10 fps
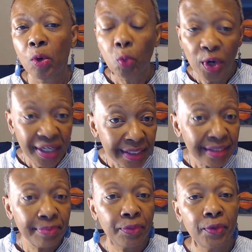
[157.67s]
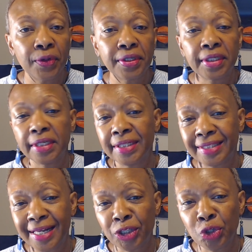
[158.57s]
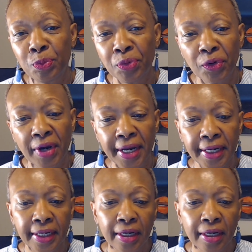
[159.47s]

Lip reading: What is important is that you pray.